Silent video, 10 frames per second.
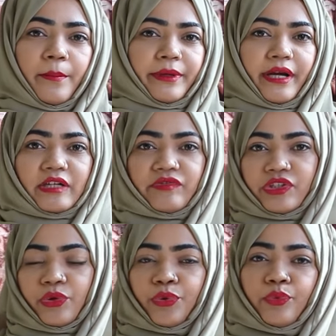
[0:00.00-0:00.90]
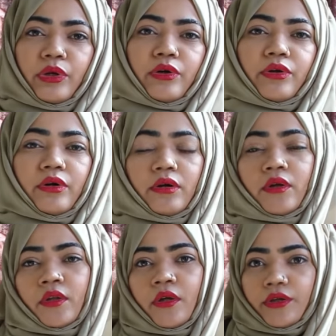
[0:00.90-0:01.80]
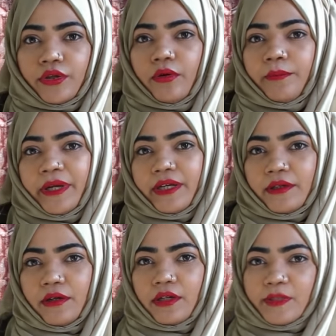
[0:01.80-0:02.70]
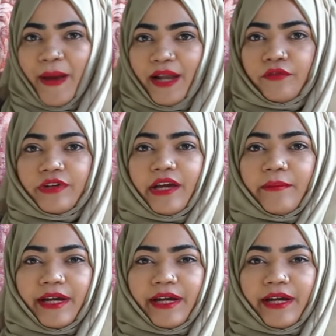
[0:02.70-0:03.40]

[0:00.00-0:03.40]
products which are going to work on a, you know, big span of time.